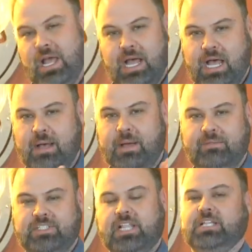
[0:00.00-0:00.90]

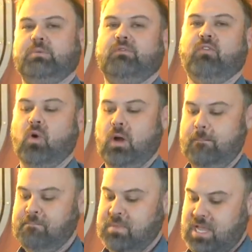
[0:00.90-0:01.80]
I've said this before.
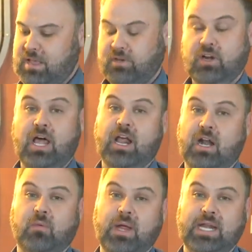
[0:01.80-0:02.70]
If you're not on
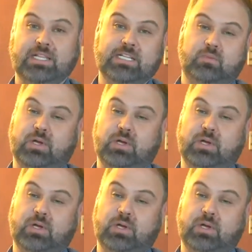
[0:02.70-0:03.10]
our waiting list,